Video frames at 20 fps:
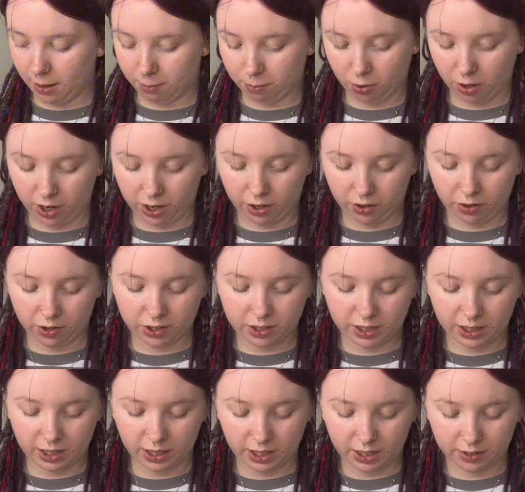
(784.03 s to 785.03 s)

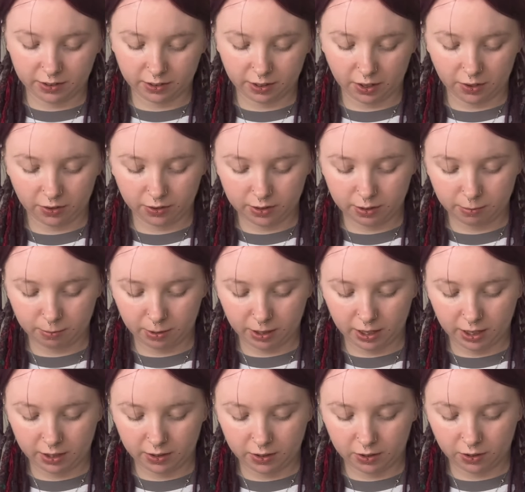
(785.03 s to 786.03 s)
priority is going to
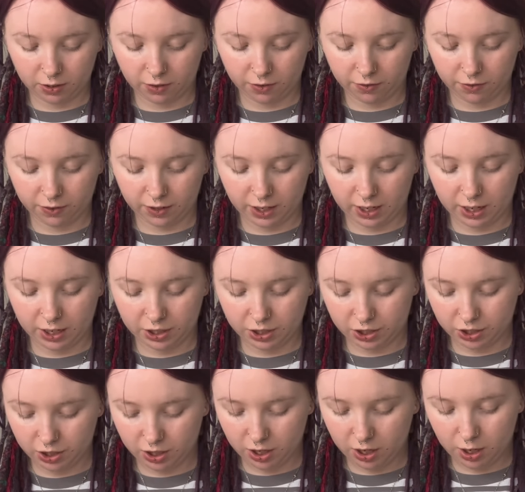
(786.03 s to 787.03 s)
be to
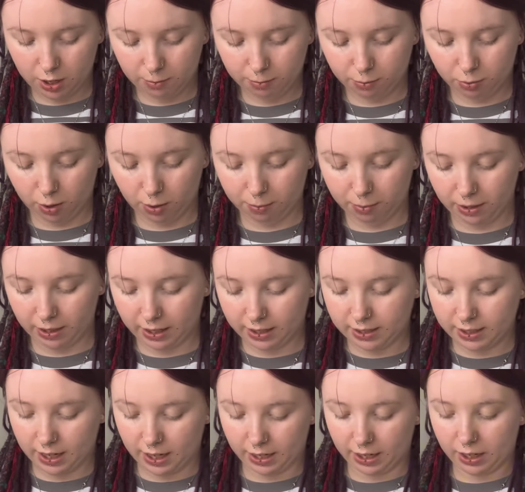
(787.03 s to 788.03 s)
finish properly
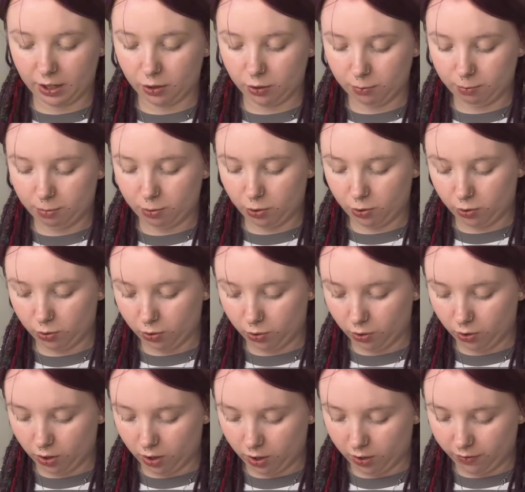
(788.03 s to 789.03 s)
tagging up
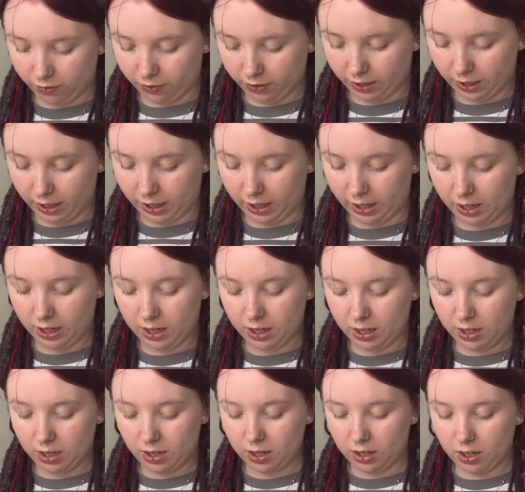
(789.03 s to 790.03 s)
all of the
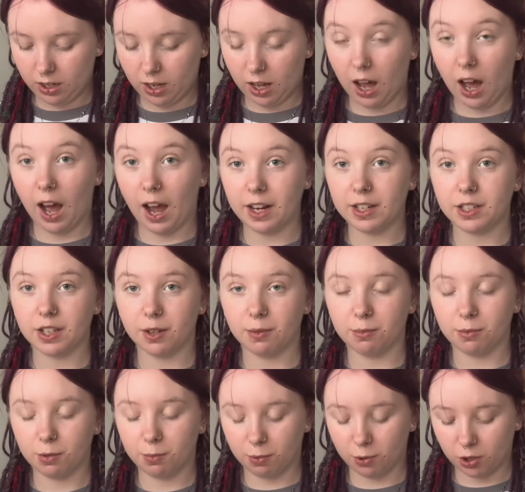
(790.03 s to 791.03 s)

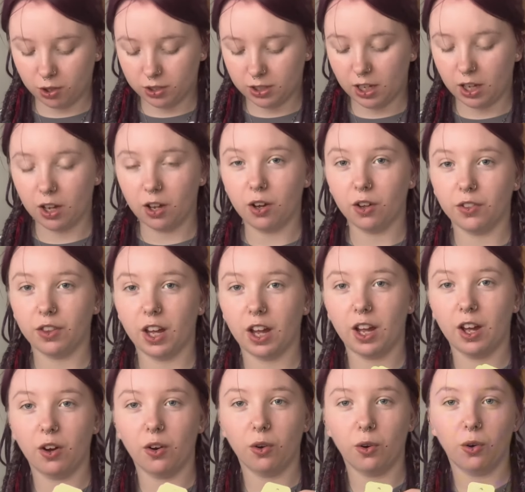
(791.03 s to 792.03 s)
items, because
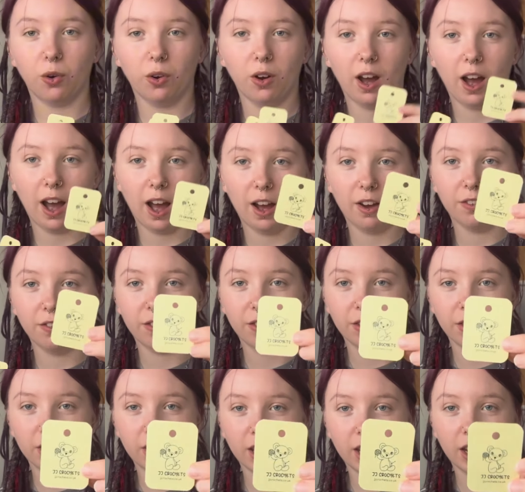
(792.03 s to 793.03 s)
they all have
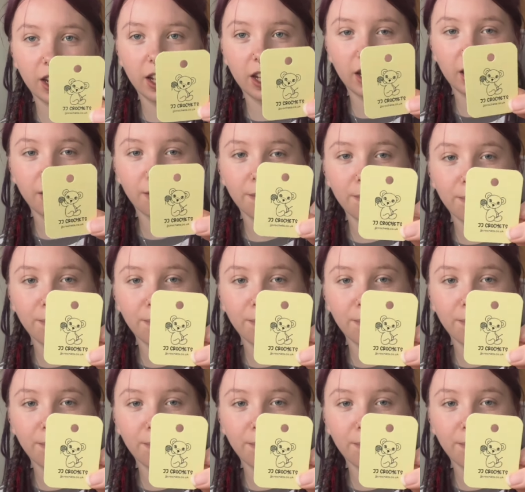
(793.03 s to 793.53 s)
the